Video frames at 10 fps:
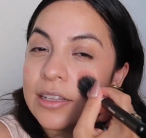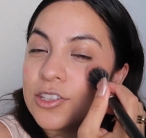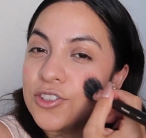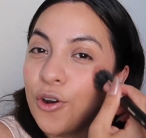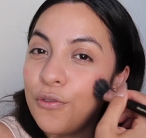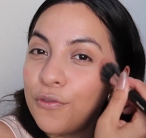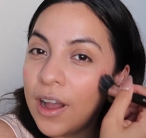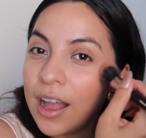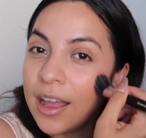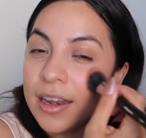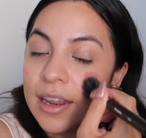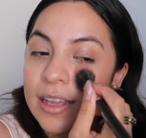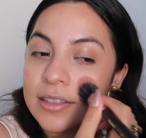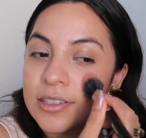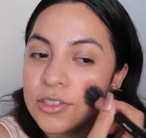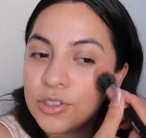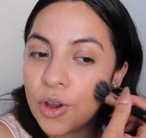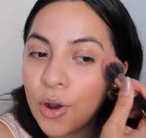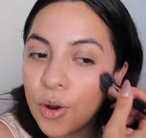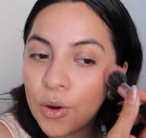It's so fun, it's
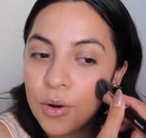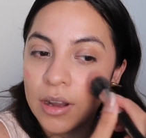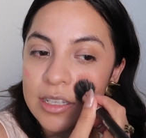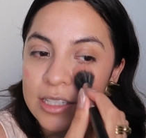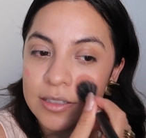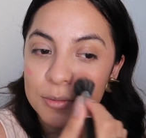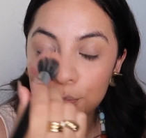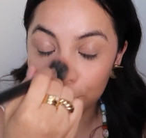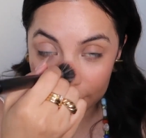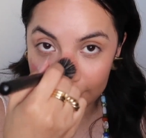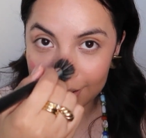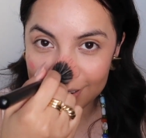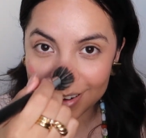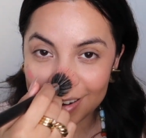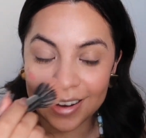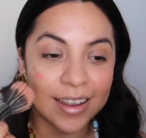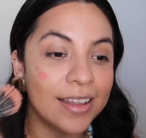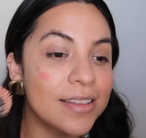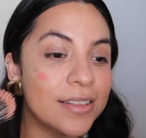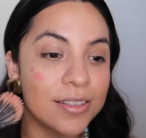so springy,
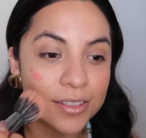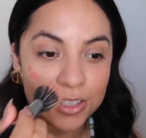it's